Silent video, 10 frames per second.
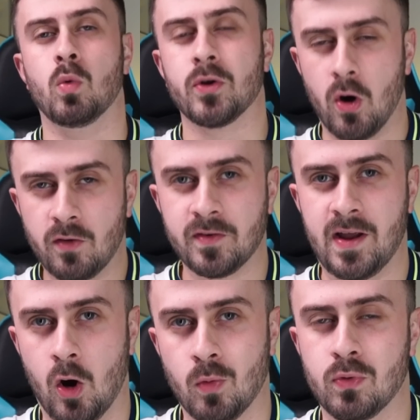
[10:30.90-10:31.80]
would often
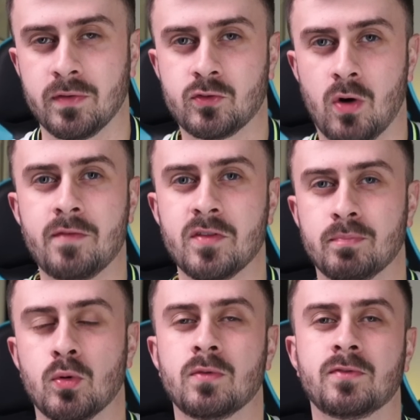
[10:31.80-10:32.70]
help with driving the
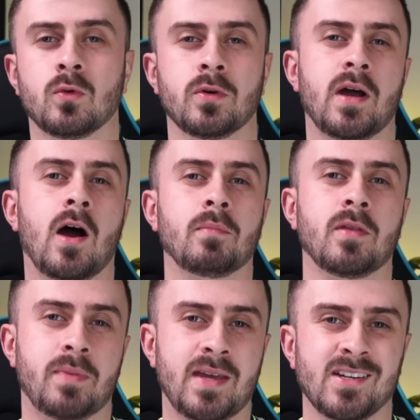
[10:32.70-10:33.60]
ball forward up
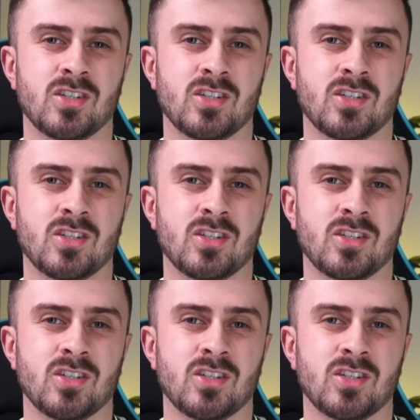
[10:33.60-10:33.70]
the pitch